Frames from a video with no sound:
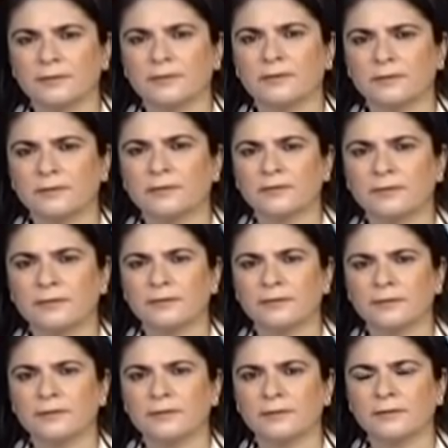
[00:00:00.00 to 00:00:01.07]

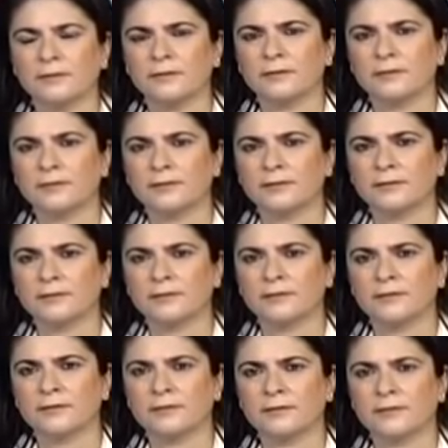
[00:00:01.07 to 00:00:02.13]

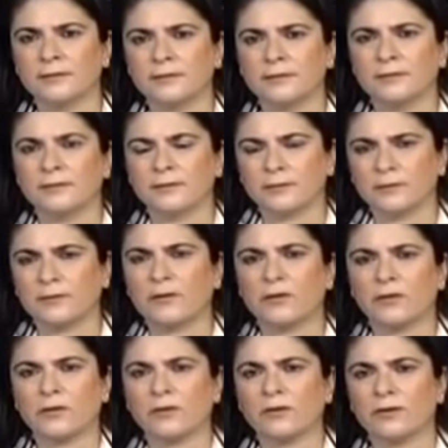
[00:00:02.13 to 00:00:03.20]

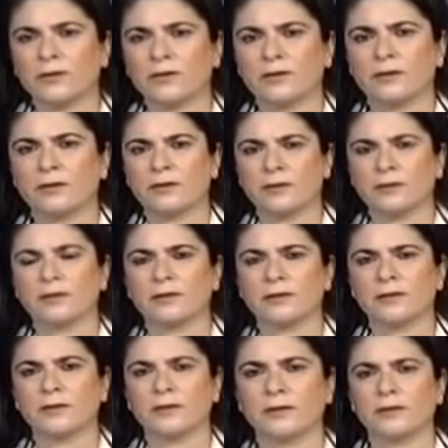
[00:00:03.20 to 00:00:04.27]

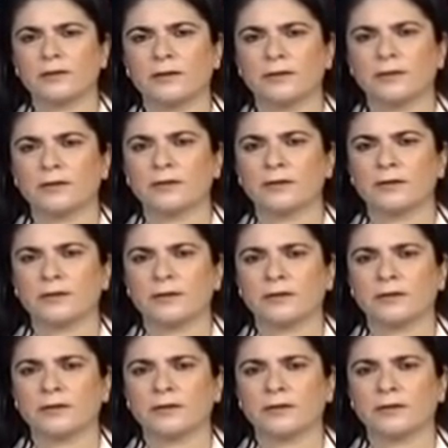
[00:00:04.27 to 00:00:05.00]
This person isn't speaking.